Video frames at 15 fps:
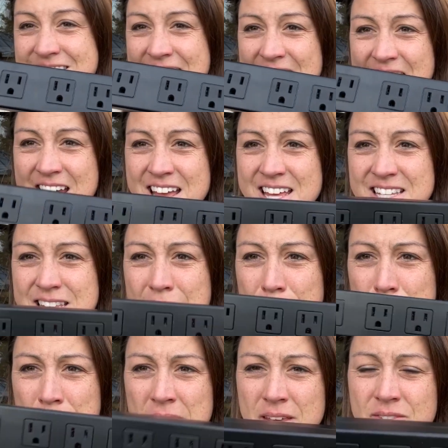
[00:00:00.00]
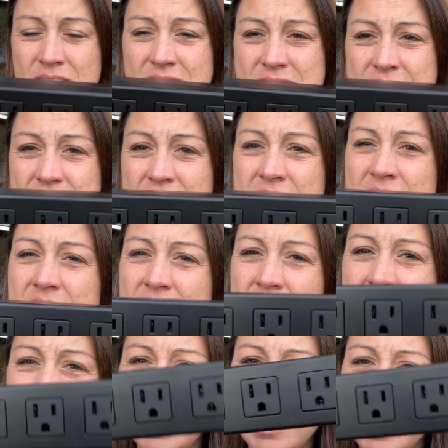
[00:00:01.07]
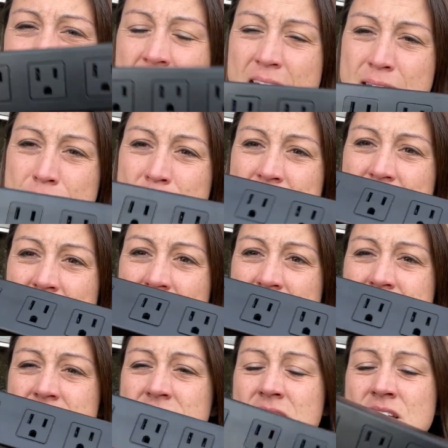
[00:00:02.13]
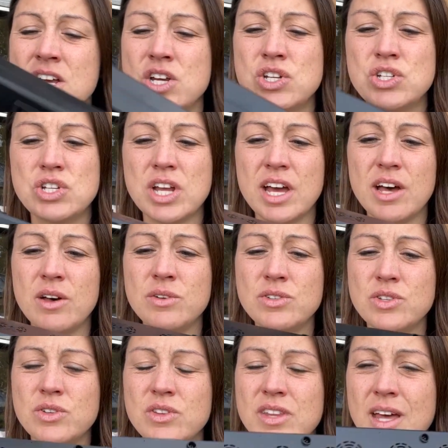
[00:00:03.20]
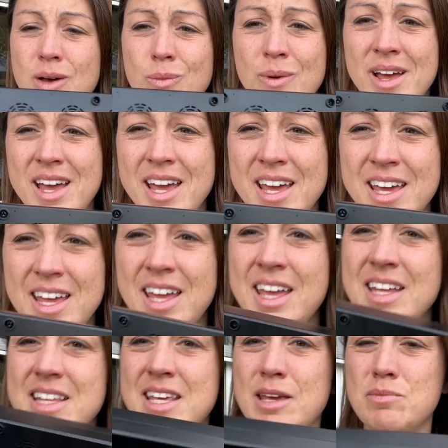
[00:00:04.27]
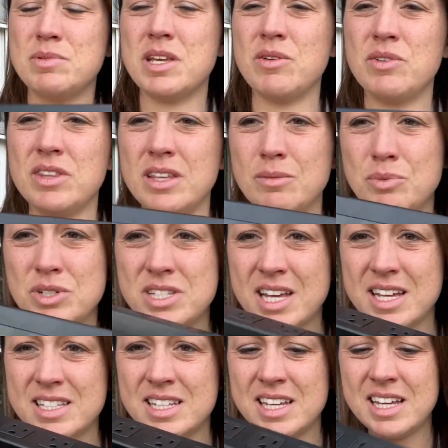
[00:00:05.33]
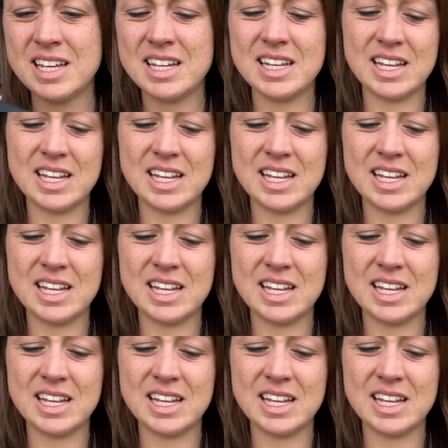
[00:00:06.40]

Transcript: has a PVC and a ABS shell, so in that way it keeps everything protected.